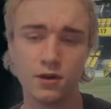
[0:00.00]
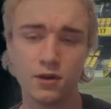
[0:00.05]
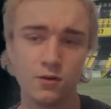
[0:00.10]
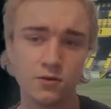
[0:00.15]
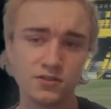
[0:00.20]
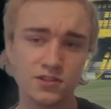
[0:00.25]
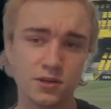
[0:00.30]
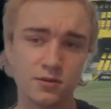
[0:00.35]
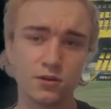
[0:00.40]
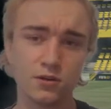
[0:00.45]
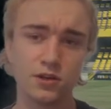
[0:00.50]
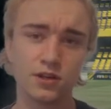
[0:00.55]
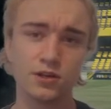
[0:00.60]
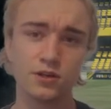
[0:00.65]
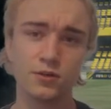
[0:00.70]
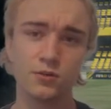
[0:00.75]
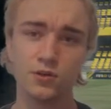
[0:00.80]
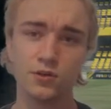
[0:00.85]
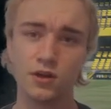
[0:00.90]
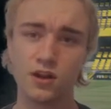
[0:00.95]
Also, I'm gonna
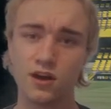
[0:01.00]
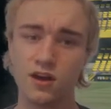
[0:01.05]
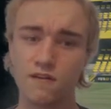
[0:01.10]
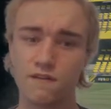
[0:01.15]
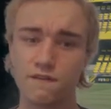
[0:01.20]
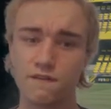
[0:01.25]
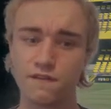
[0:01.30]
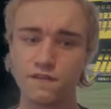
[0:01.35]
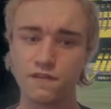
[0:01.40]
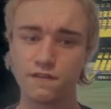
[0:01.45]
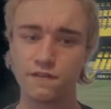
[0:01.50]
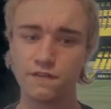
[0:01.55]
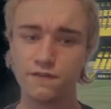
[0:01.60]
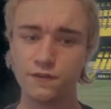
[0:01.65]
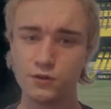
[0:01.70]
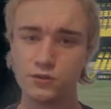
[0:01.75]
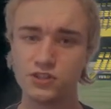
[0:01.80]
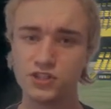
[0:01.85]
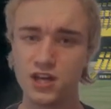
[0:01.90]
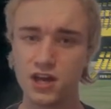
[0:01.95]
do a lot of
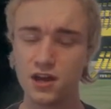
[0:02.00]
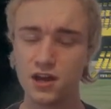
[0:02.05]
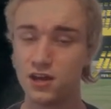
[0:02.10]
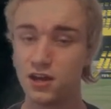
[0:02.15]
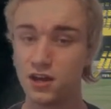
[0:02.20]
foot